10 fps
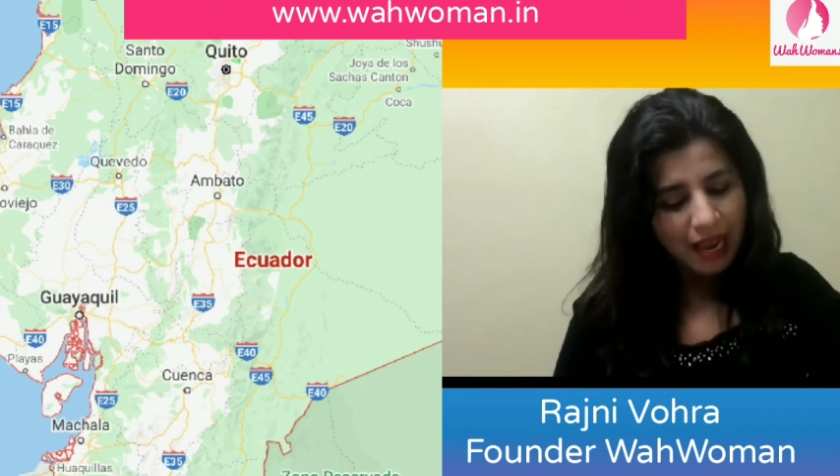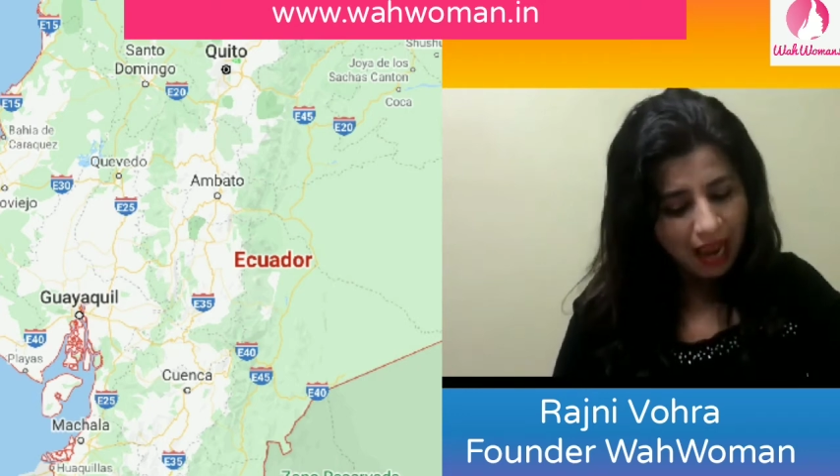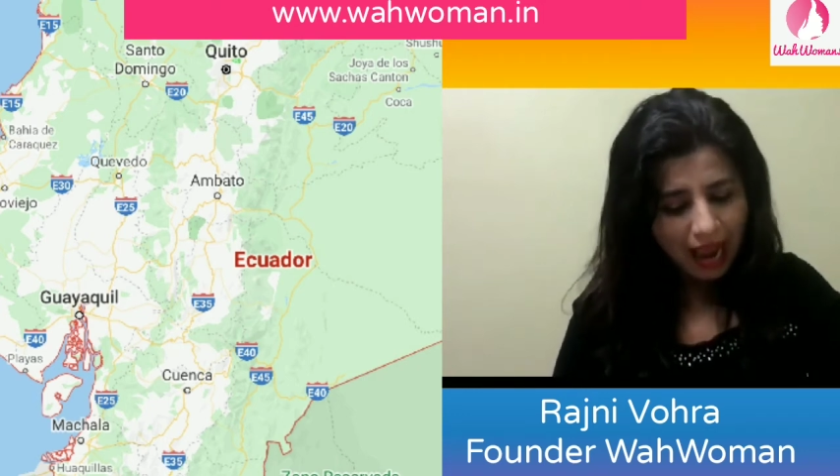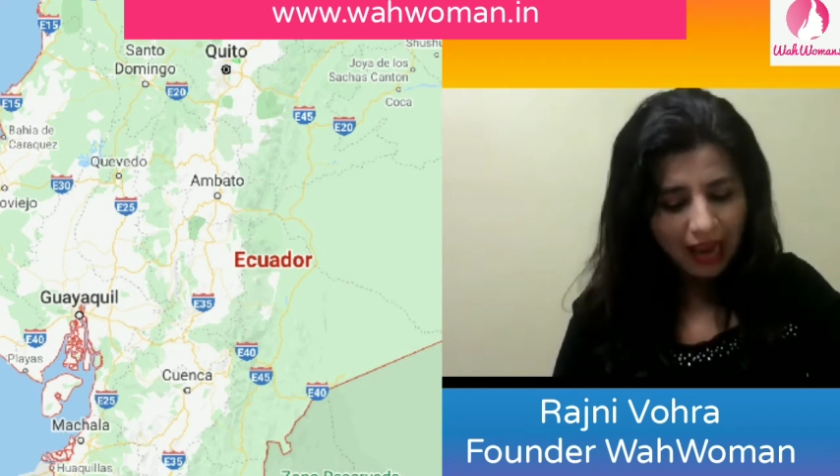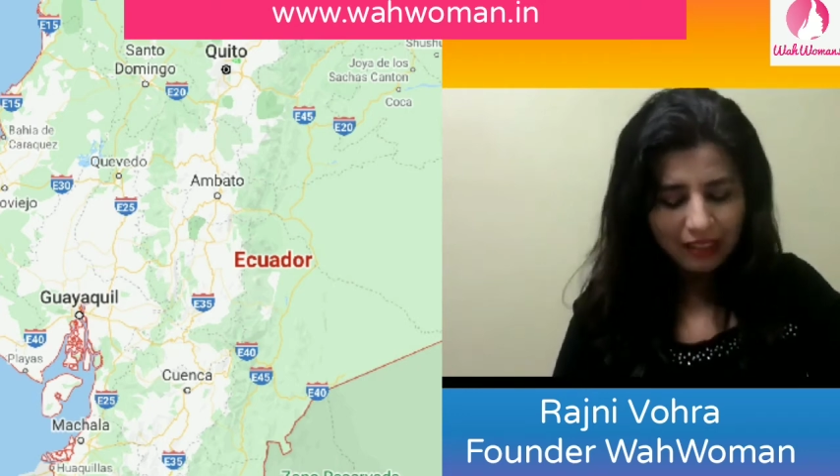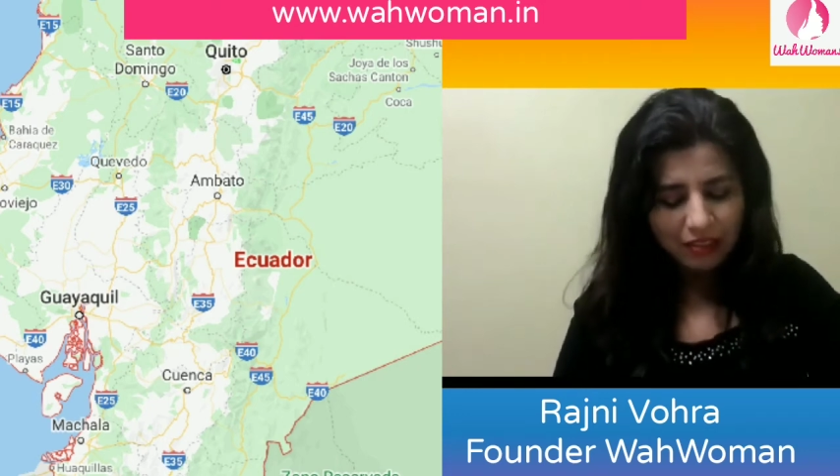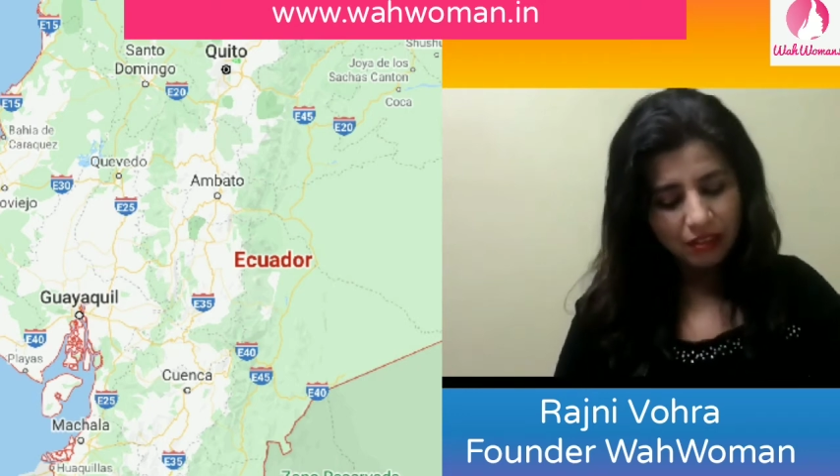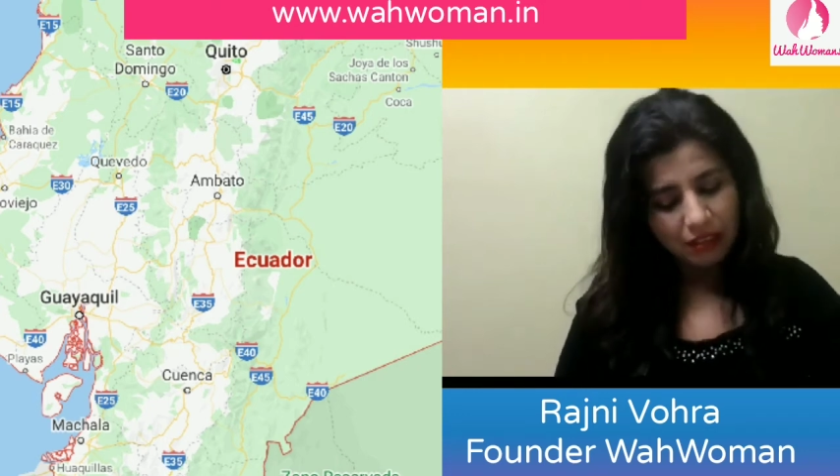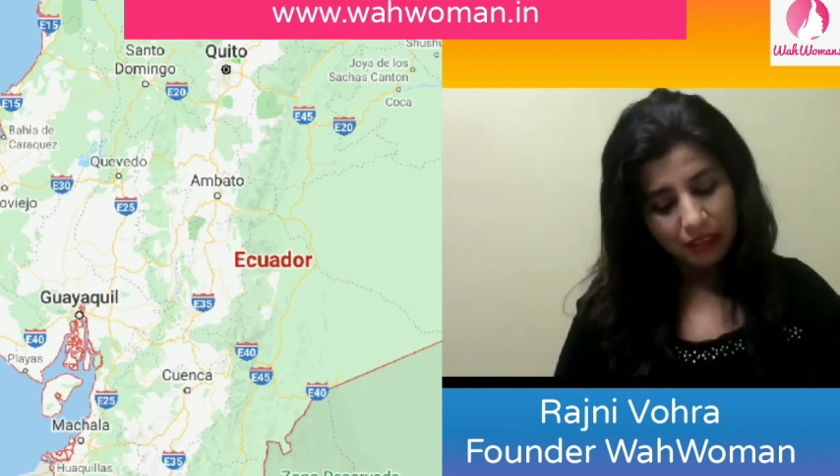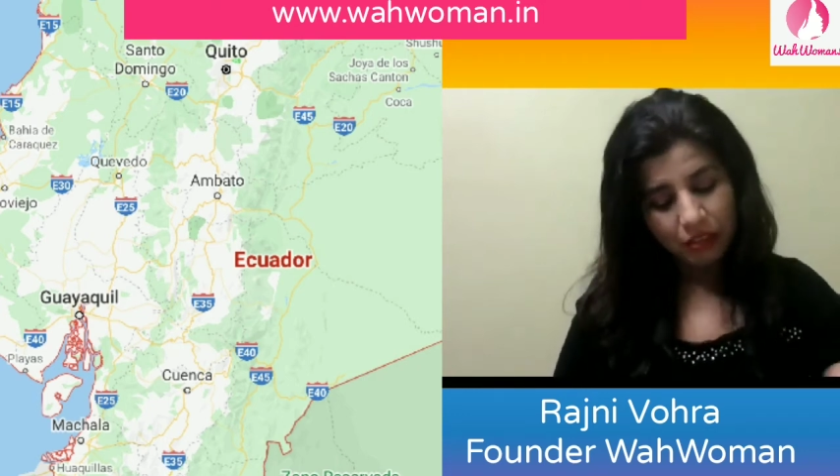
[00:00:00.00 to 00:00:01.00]

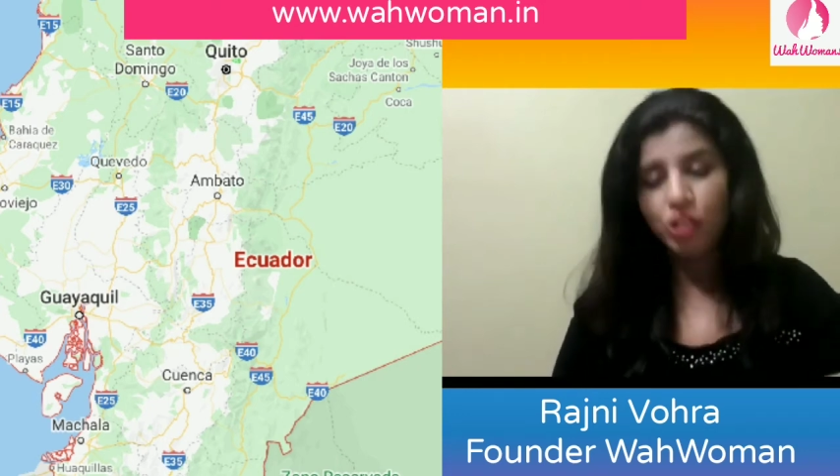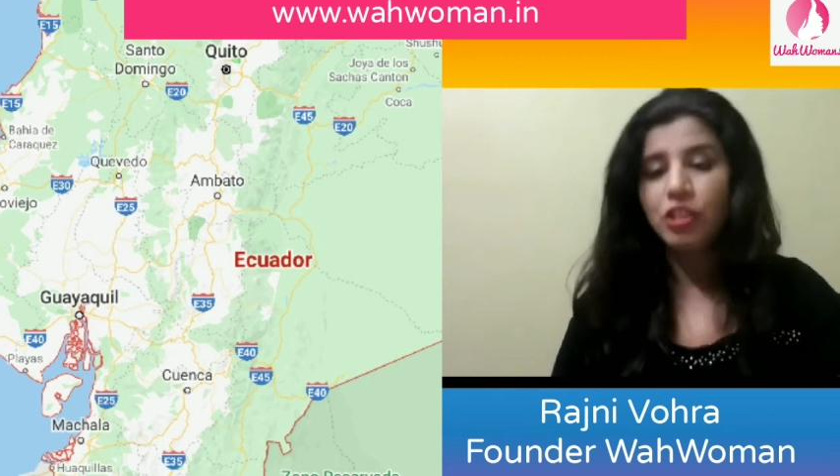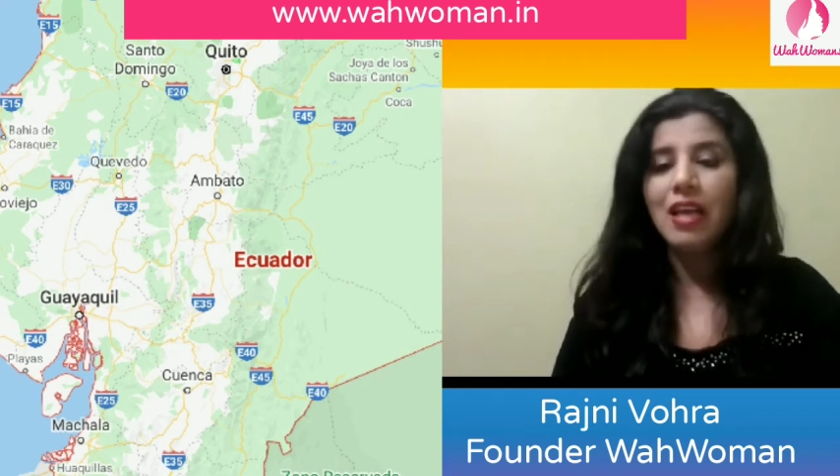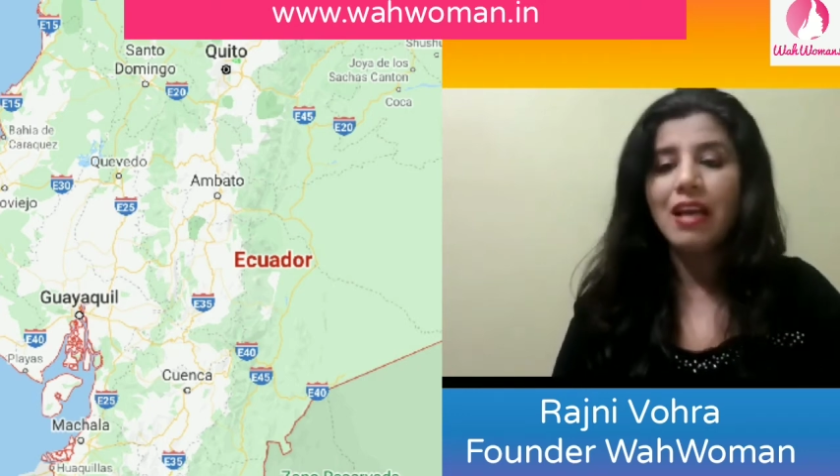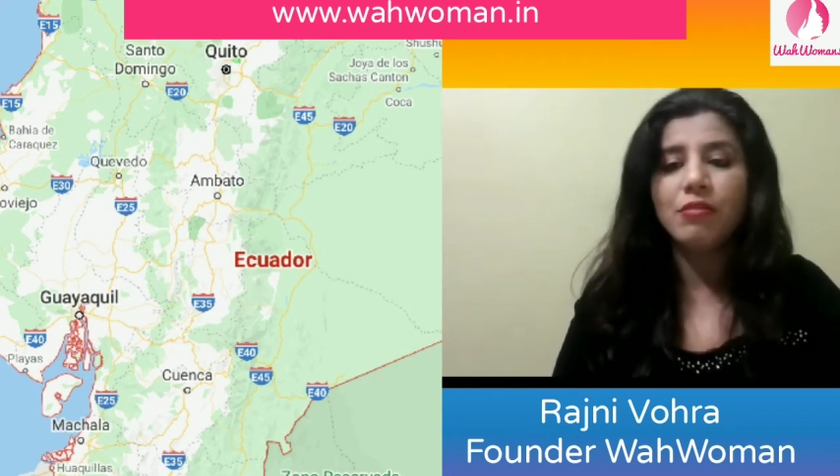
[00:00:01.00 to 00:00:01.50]
and she has